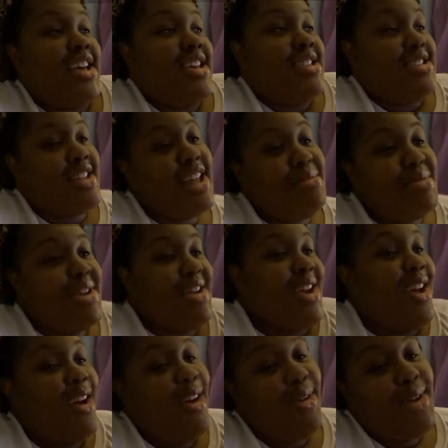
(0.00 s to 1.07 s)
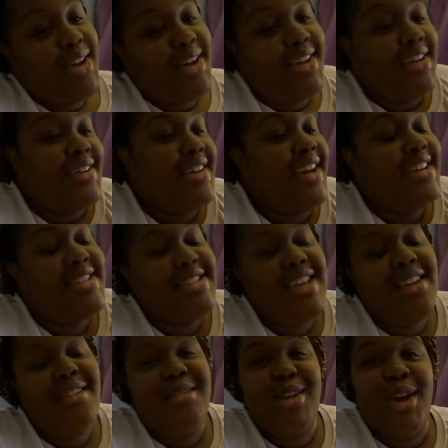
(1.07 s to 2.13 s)
So let me know. I just I
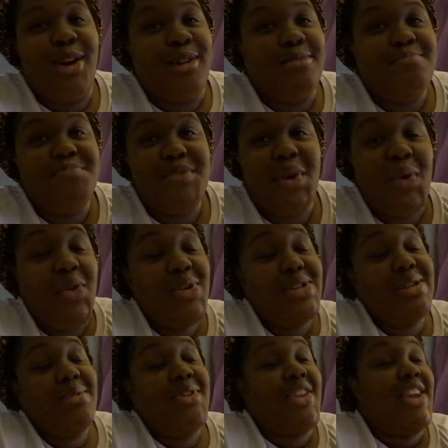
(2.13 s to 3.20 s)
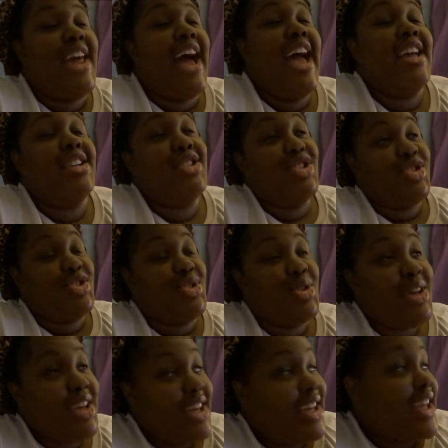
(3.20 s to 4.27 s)
don't know. I wanna do something that I
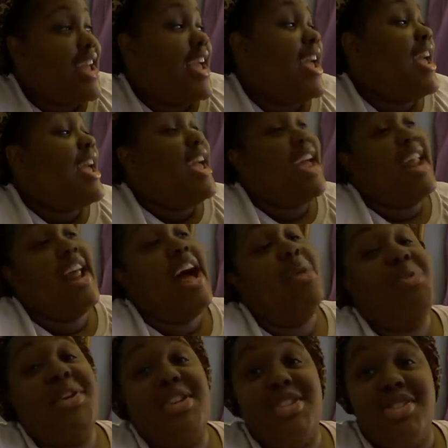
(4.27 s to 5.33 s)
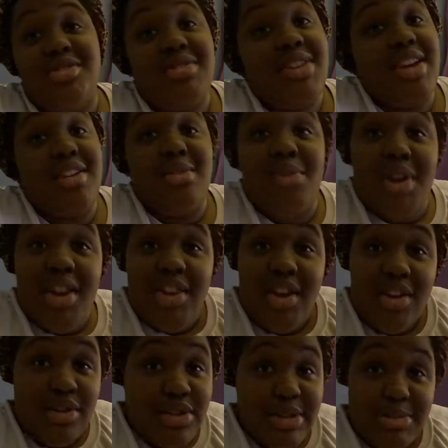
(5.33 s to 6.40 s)
enjoy and I would enjoy either one of
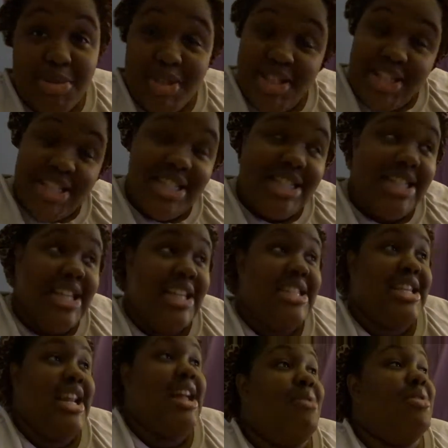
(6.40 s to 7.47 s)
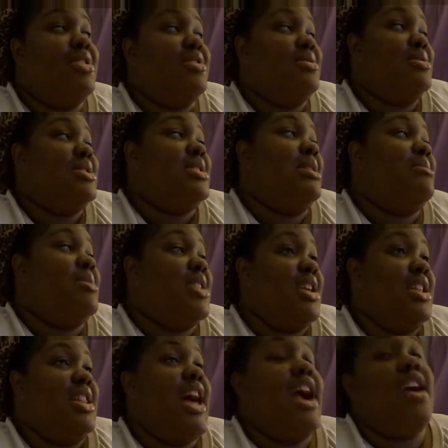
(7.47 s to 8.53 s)
those positions and wanna do
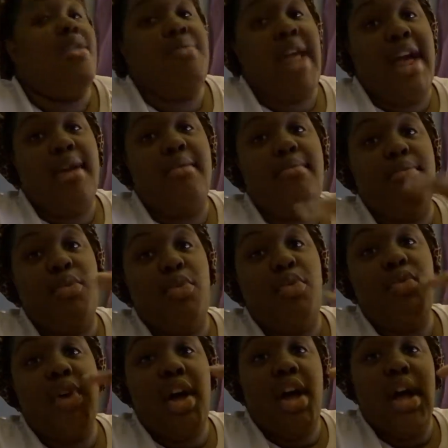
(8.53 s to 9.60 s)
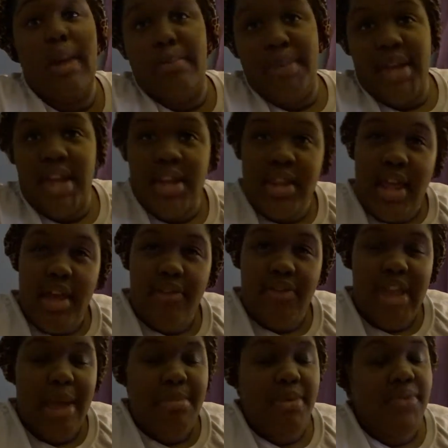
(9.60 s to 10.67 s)
something that I could like move up in that
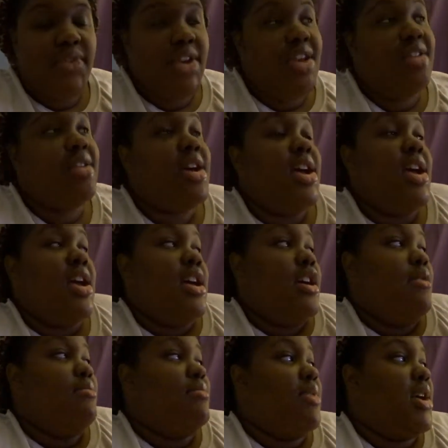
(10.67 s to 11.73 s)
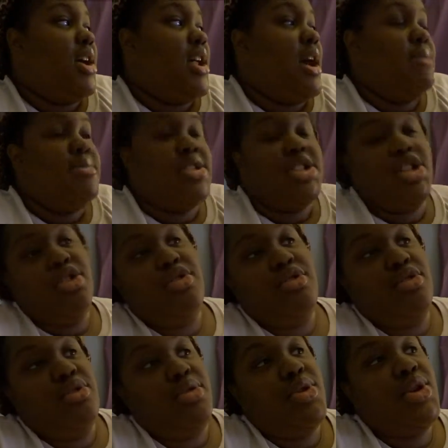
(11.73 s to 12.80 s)
type of field. But I'm
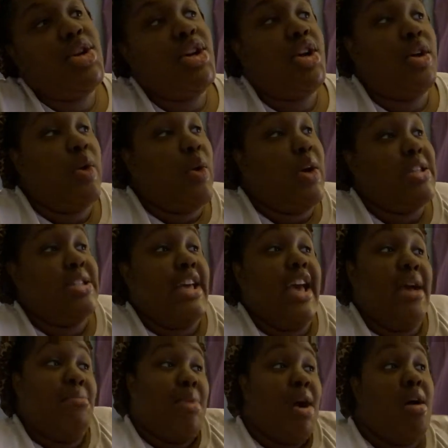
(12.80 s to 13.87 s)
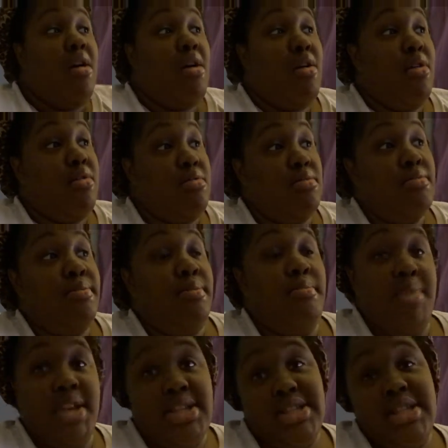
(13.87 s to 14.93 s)
still going to have my own
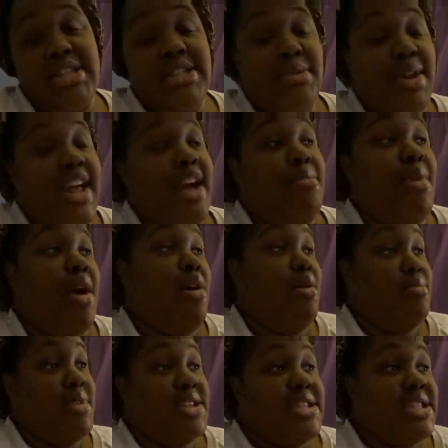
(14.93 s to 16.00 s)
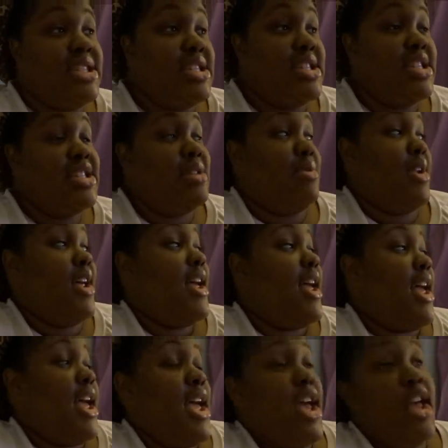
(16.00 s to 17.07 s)
business. I still wanna have my own businesses. I still wanna,
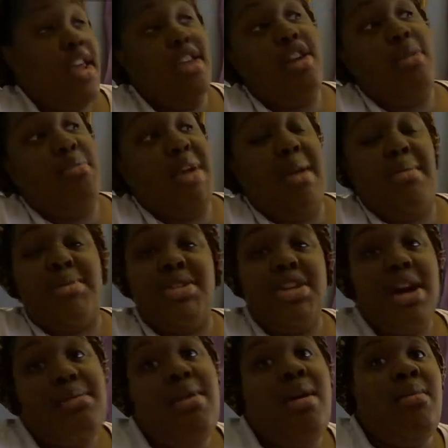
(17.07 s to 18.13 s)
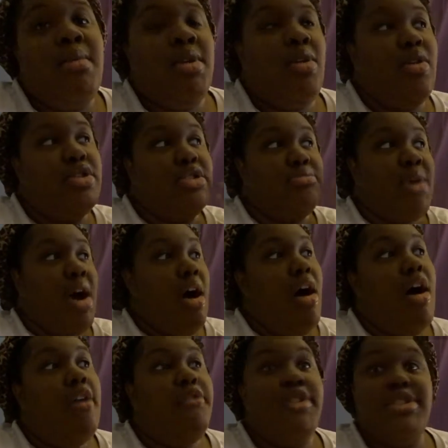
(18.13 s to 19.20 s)
you know, be able to come home and go into my
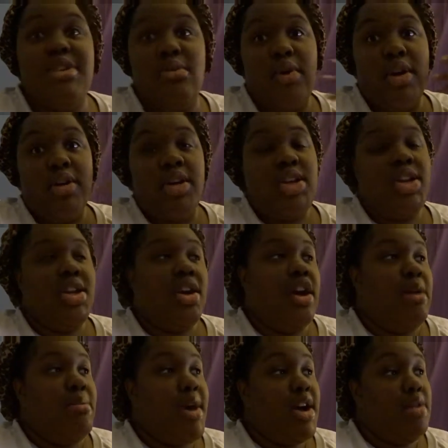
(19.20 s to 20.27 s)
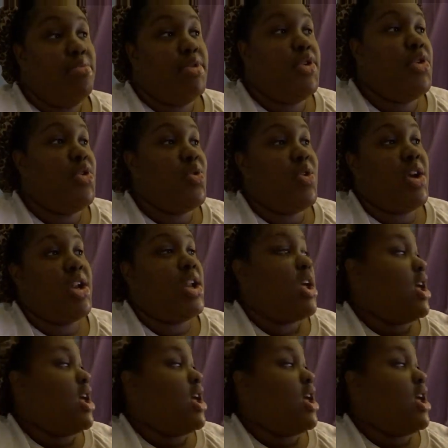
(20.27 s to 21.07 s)
office and work, you know, at my computer and